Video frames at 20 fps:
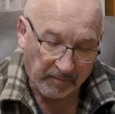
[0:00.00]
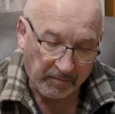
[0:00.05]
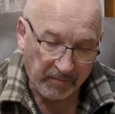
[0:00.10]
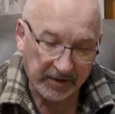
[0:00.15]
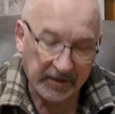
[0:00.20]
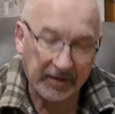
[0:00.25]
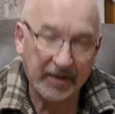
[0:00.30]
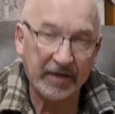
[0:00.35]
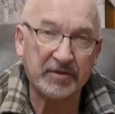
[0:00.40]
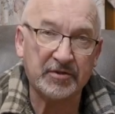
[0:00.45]

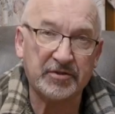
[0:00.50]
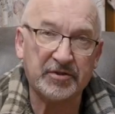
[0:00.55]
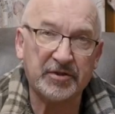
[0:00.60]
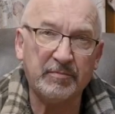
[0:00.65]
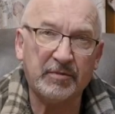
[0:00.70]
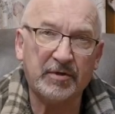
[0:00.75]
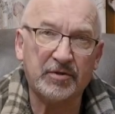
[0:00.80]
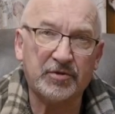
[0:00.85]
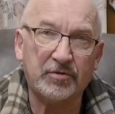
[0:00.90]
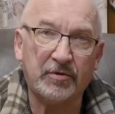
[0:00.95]
But it has a
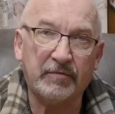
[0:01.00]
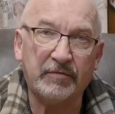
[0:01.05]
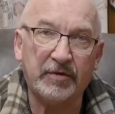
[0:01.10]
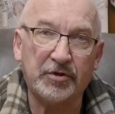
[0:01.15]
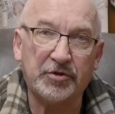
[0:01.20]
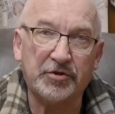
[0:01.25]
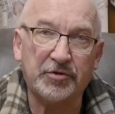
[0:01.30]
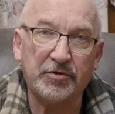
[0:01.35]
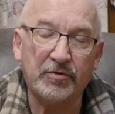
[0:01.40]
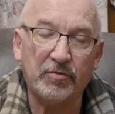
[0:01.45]
similar sort of an
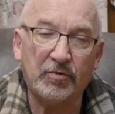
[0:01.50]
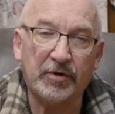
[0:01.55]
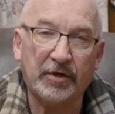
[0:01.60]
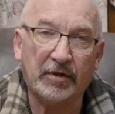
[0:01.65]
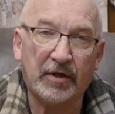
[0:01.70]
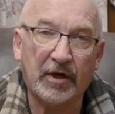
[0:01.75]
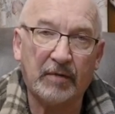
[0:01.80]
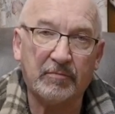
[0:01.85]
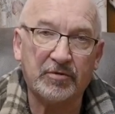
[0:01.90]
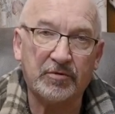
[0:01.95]
issue when
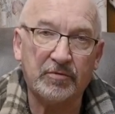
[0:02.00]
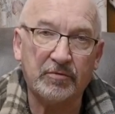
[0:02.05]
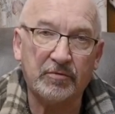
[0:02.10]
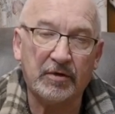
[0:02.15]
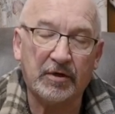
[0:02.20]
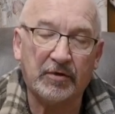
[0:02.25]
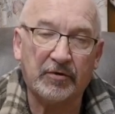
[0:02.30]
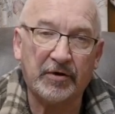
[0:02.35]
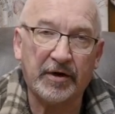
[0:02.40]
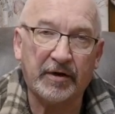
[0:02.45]
it comes
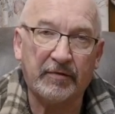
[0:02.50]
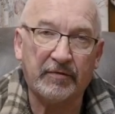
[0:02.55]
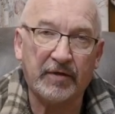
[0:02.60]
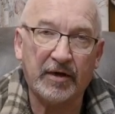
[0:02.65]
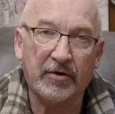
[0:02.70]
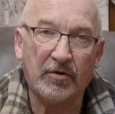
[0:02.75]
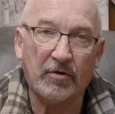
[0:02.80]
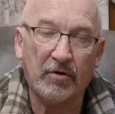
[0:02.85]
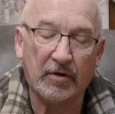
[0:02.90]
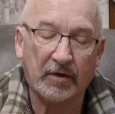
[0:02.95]
to creating the
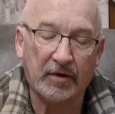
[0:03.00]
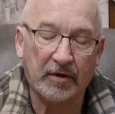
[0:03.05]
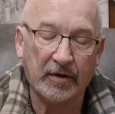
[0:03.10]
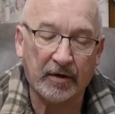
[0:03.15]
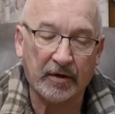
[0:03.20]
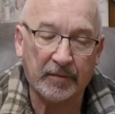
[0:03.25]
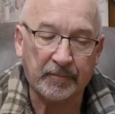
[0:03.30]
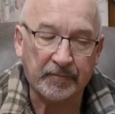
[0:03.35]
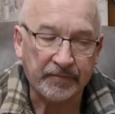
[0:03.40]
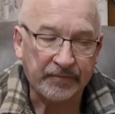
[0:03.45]
ad hoc
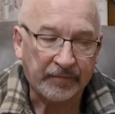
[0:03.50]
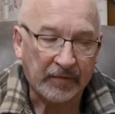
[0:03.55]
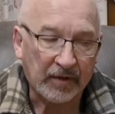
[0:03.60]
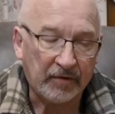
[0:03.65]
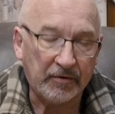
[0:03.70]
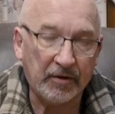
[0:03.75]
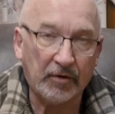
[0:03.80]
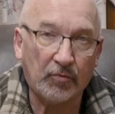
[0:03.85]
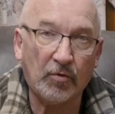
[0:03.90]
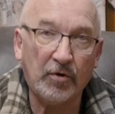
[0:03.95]

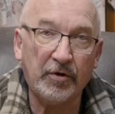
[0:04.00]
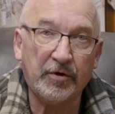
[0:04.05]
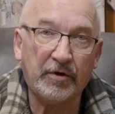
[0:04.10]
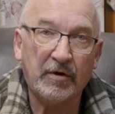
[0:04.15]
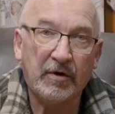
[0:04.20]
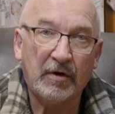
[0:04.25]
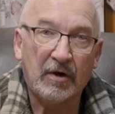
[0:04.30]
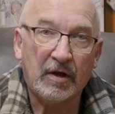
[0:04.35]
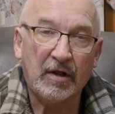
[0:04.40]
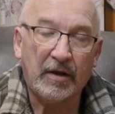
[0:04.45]

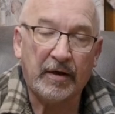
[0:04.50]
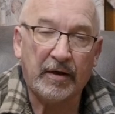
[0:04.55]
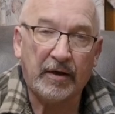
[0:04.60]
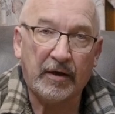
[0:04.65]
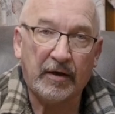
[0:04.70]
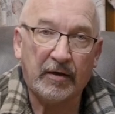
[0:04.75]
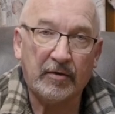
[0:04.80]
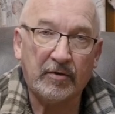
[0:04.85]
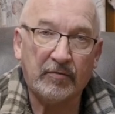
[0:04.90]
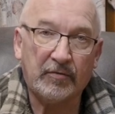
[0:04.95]
network,
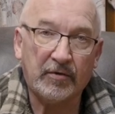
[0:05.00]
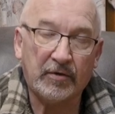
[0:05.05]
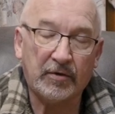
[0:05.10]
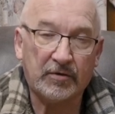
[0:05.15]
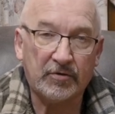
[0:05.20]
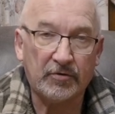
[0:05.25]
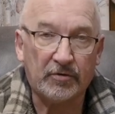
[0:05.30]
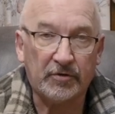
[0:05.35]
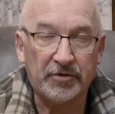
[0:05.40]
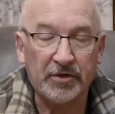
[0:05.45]
and you've got to
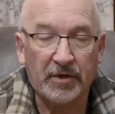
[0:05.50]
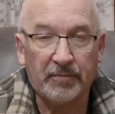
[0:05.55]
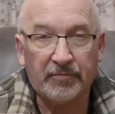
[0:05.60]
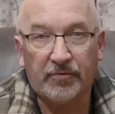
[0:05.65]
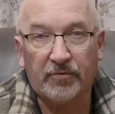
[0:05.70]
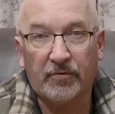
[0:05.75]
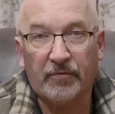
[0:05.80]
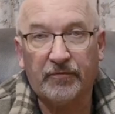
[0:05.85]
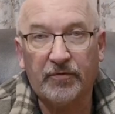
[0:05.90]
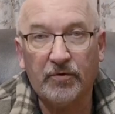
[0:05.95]
sort of jump
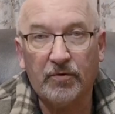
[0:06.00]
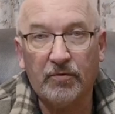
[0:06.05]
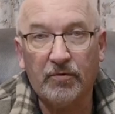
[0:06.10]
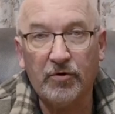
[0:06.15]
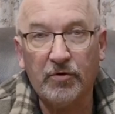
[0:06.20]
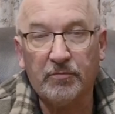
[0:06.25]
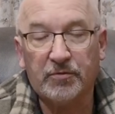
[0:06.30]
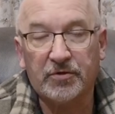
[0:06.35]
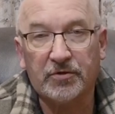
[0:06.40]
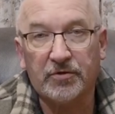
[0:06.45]
through a few
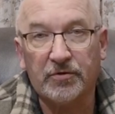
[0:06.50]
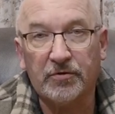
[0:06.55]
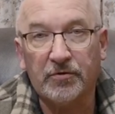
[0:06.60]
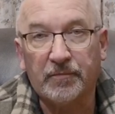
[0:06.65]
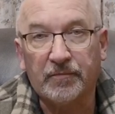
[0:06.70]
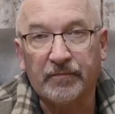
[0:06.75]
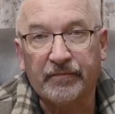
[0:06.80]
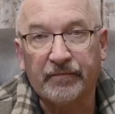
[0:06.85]
hoops to